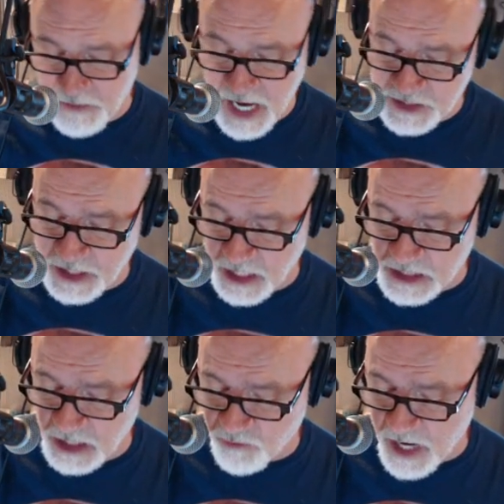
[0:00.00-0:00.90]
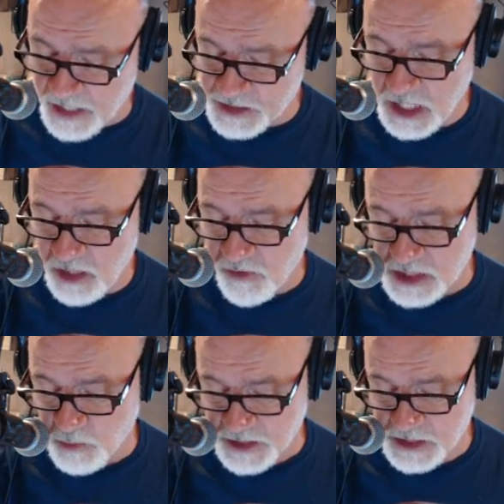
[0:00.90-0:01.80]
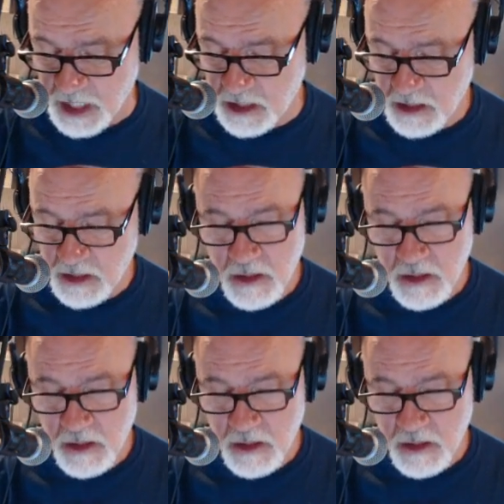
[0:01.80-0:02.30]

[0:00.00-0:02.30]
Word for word: amazing, as uh, Ryan Seacrest once said. The ball